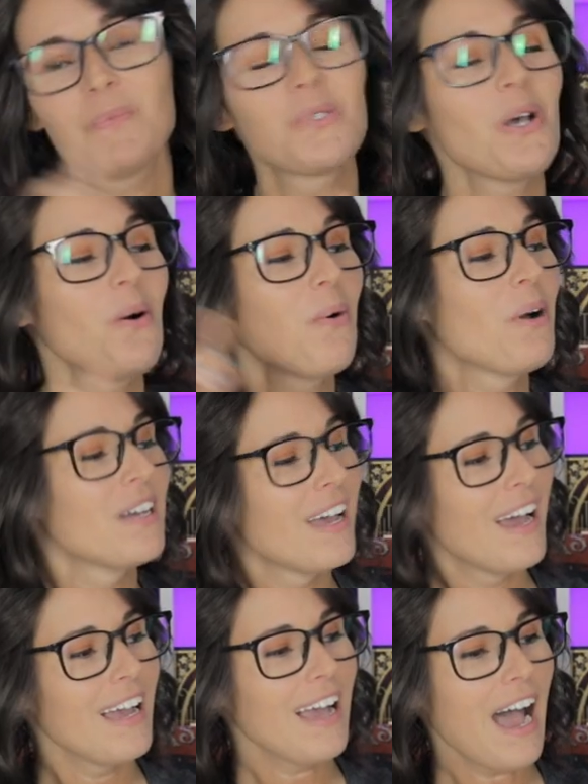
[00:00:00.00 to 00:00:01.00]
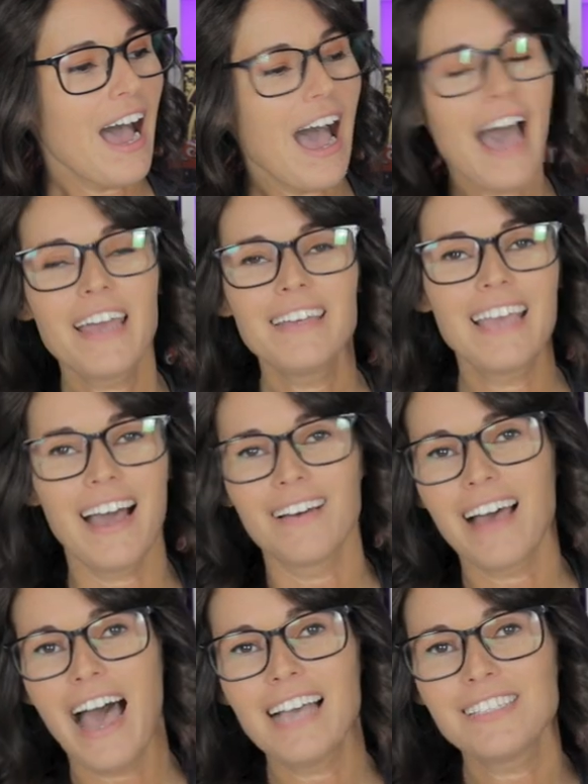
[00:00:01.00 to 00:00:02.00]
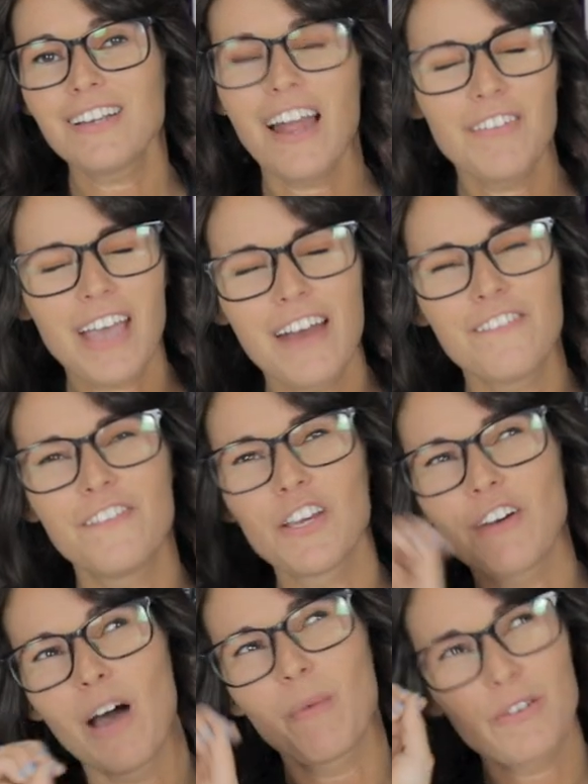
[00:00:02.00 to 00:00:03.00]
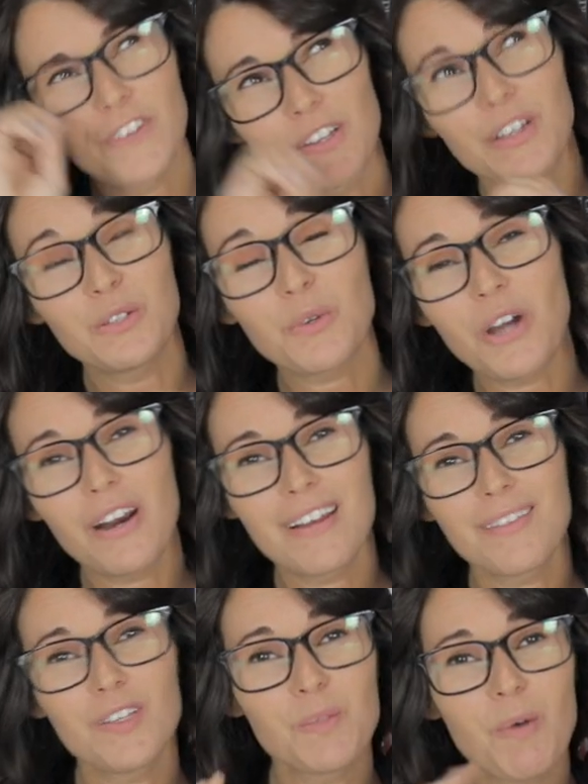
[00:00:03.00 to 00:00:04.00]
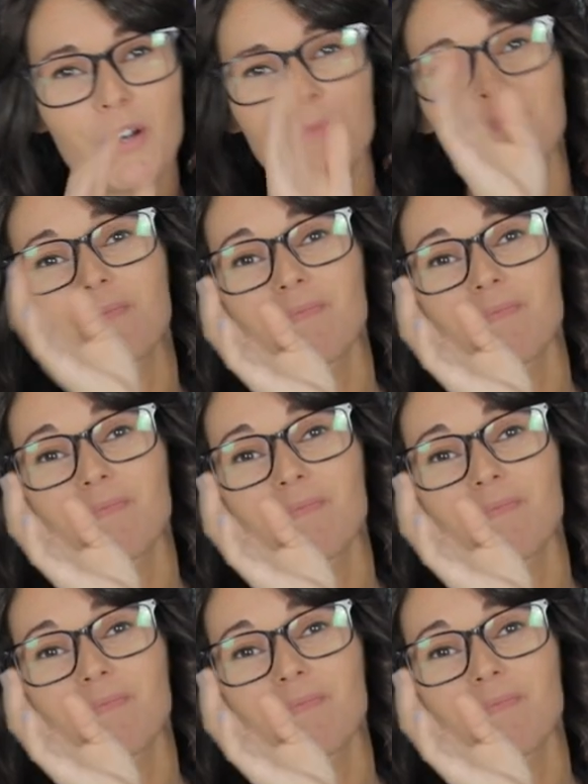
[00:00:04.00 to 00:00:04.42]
So I still have to kind of figure out my feelings regarding this book.